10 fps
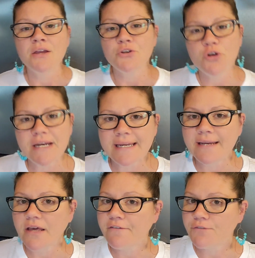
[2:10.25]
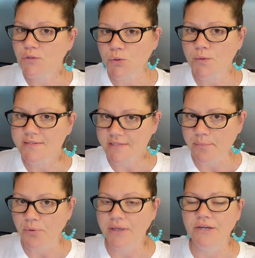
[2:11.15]
You're going to need a few
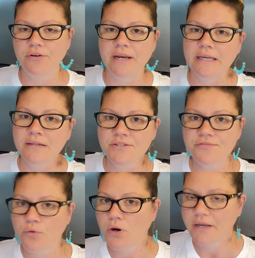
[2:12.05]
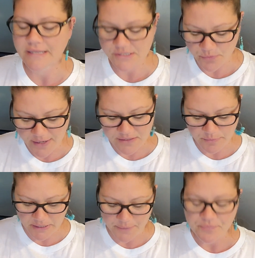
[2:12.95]
simple ingredients for this
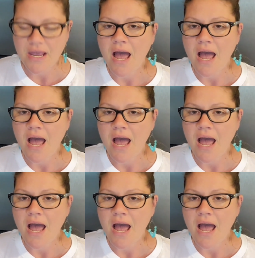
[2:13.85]
recipe.